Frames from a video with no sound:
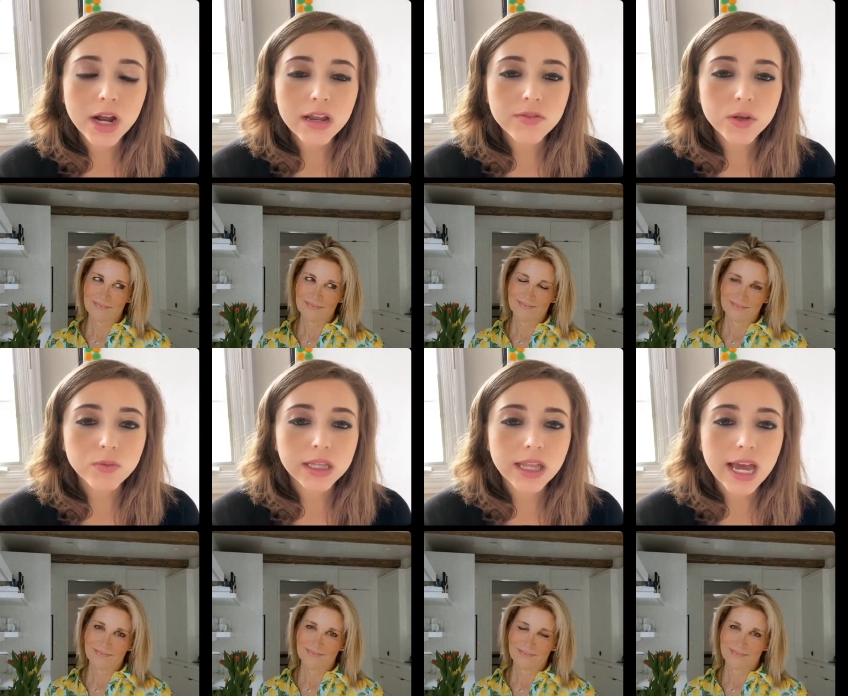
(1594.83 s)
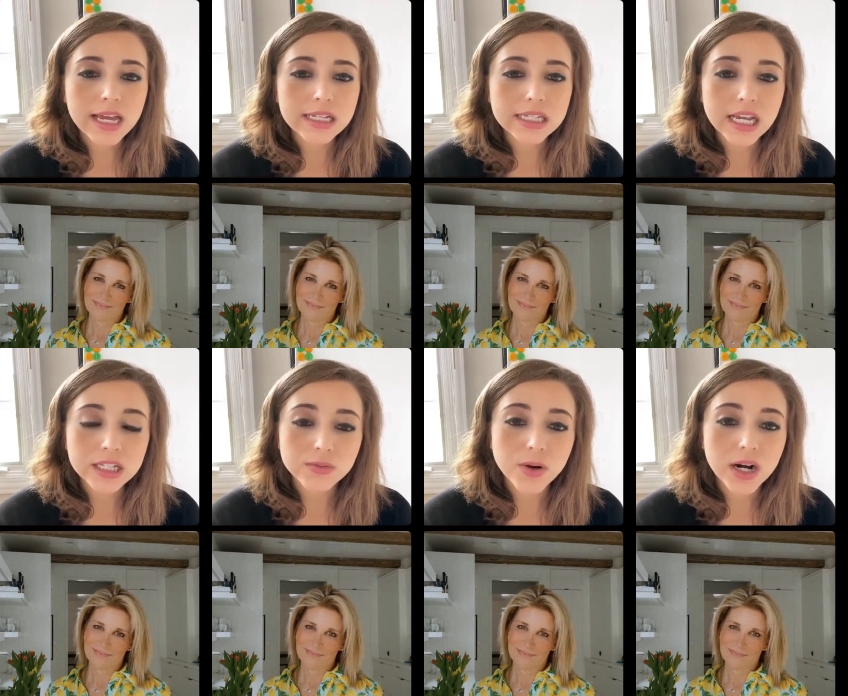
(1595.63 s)
Speaker 1: what have you realized
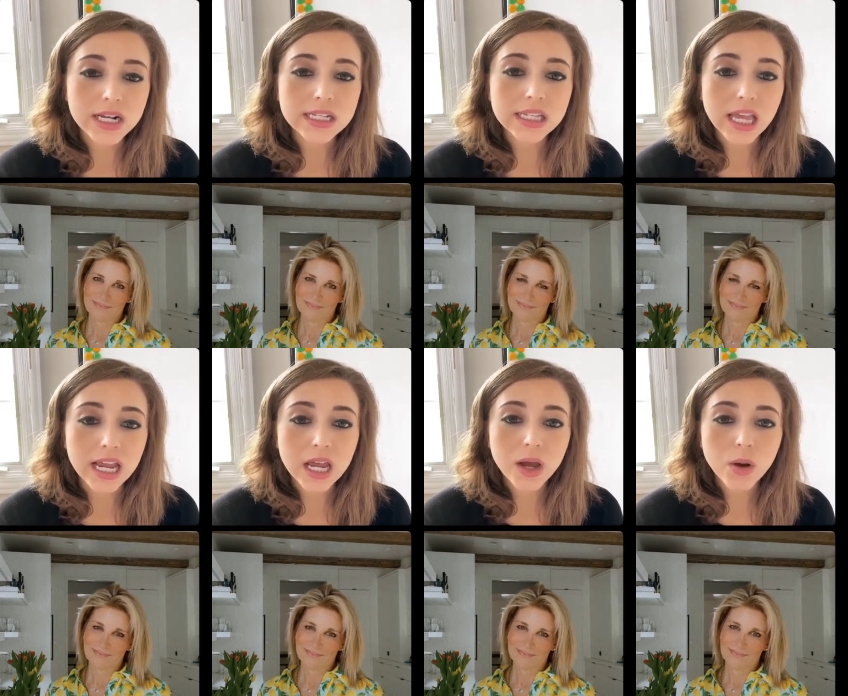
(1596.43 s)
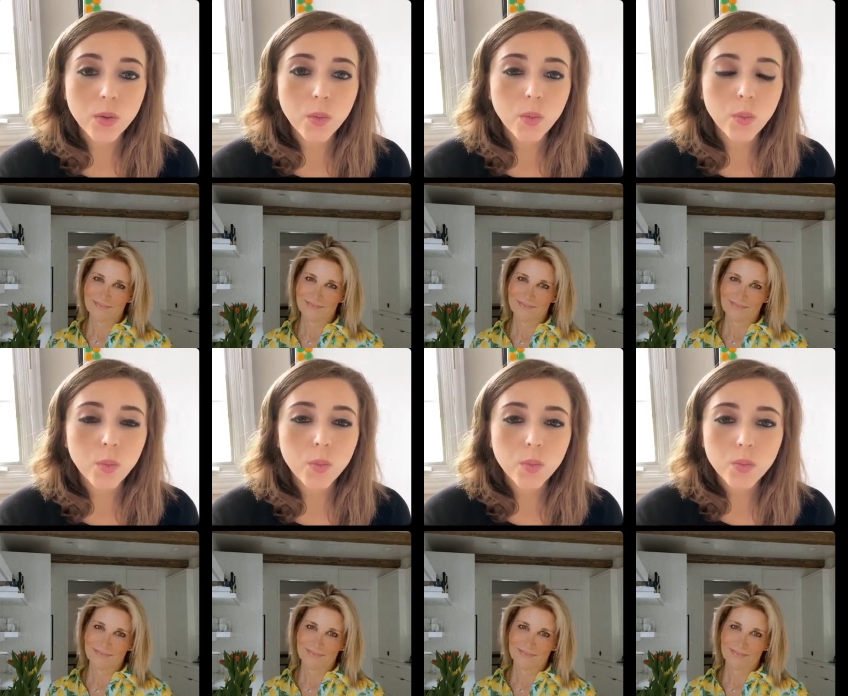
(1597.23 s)
as far as like
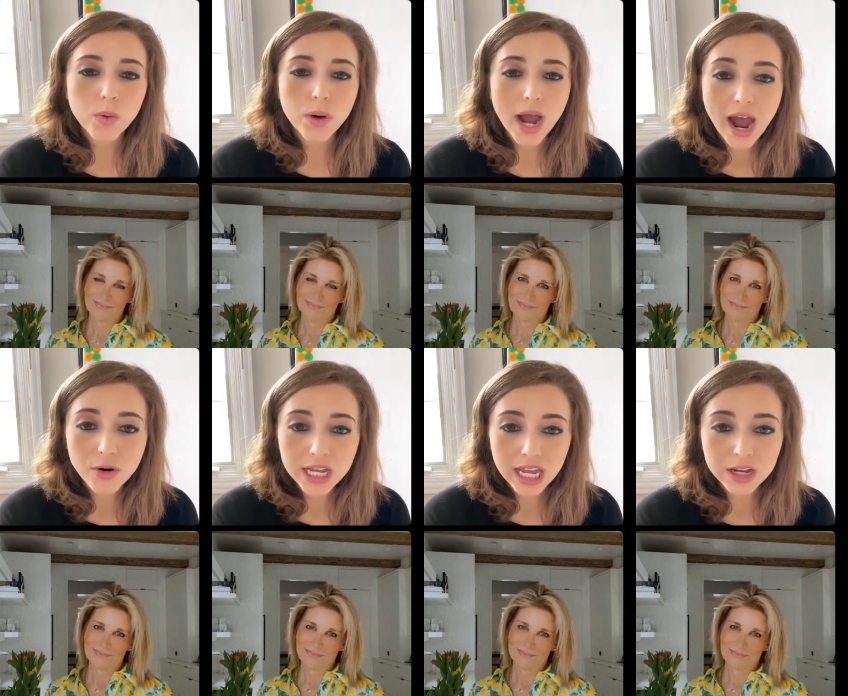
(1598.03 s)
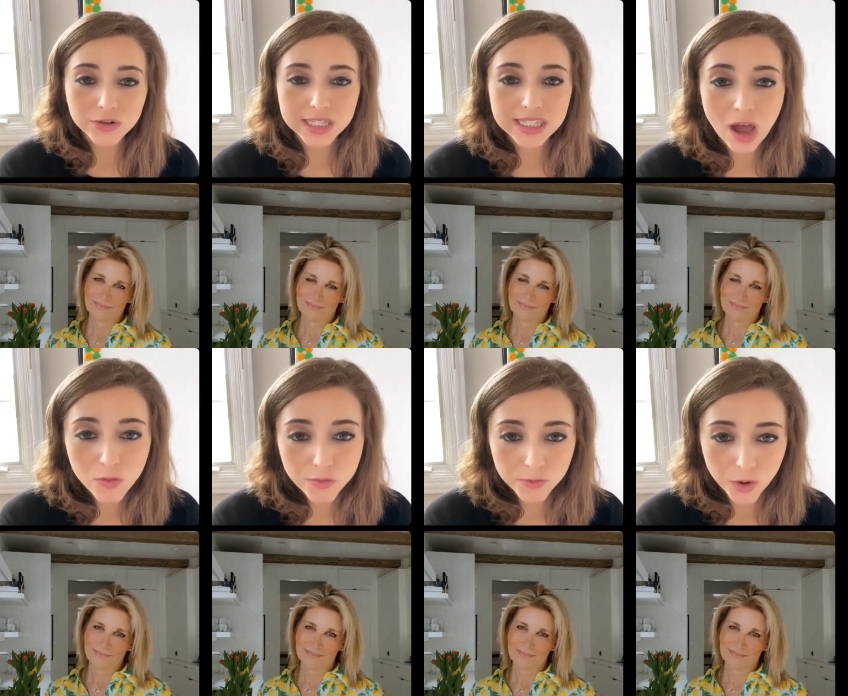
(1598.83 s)
how to get
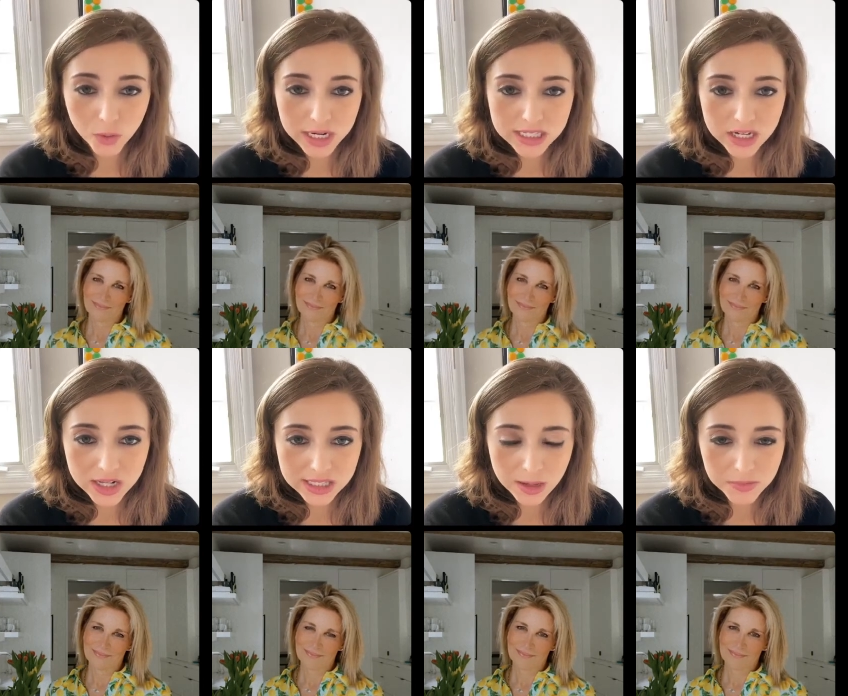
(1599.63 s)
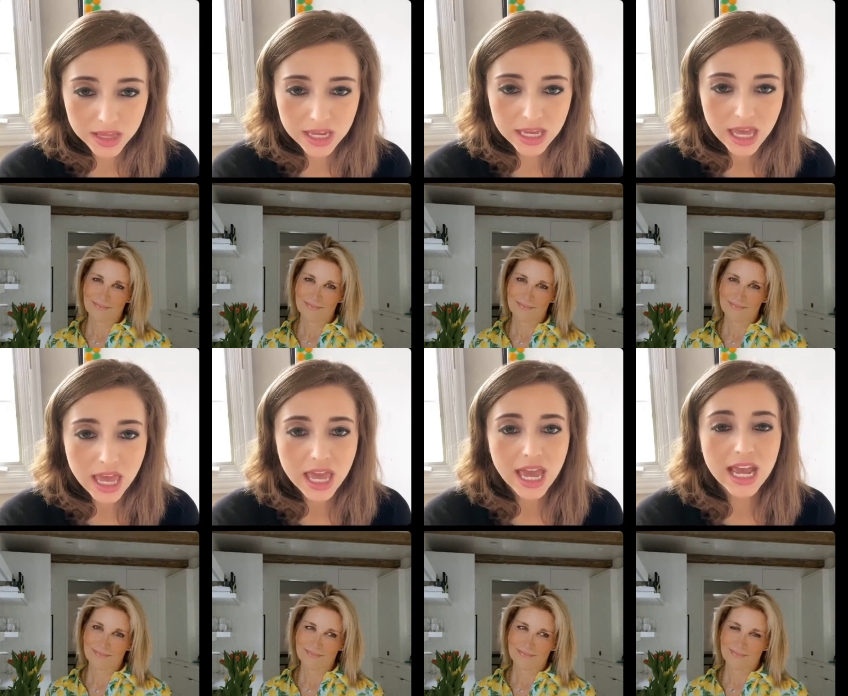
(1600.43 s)
yourself focused on something
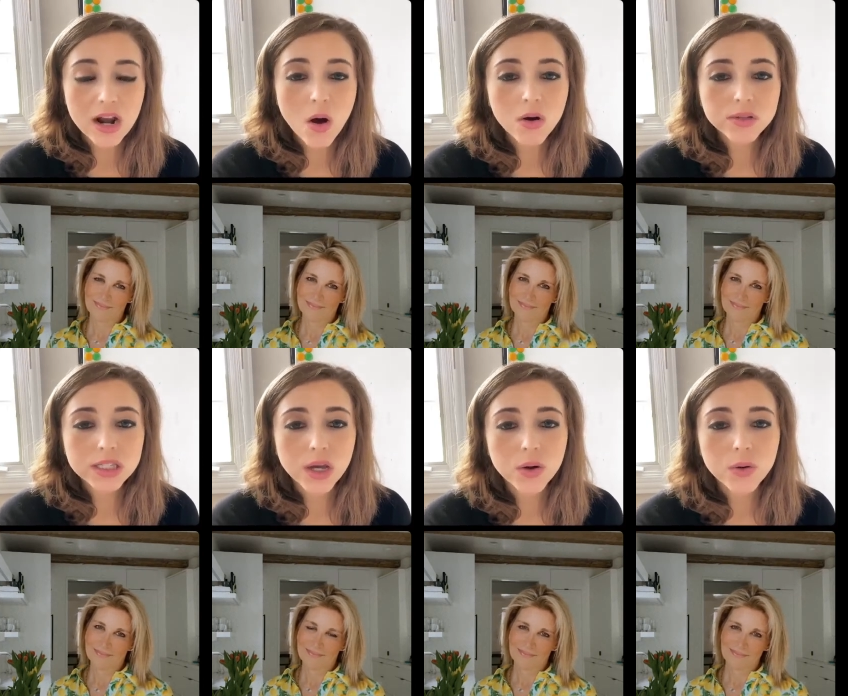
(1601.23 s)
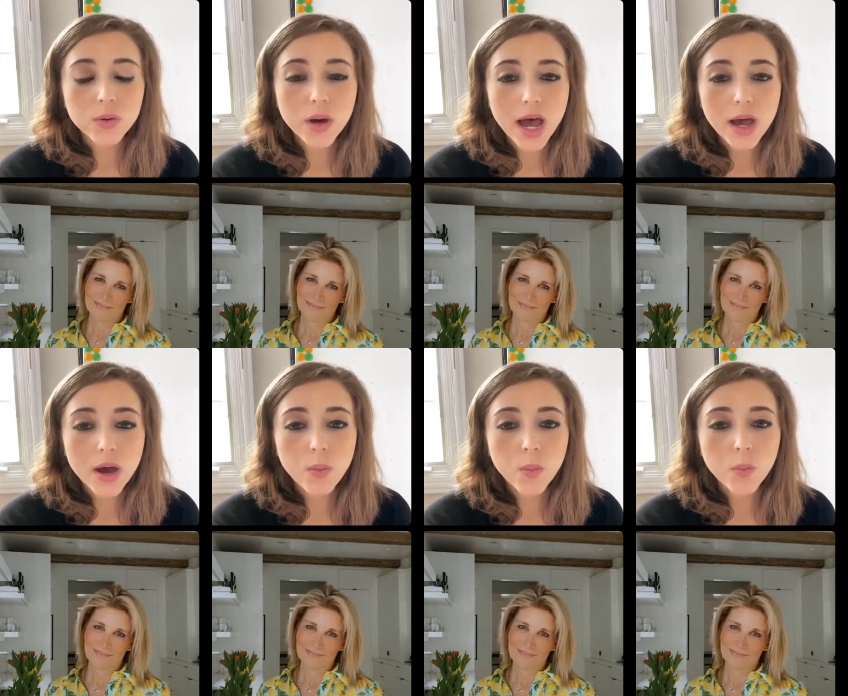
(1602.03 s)
and also
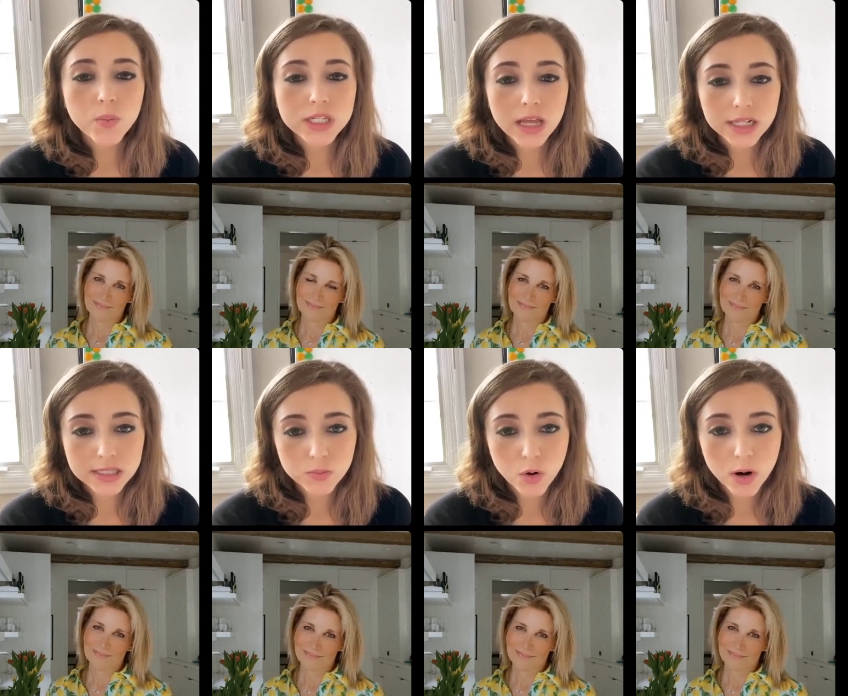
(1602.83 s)
tell us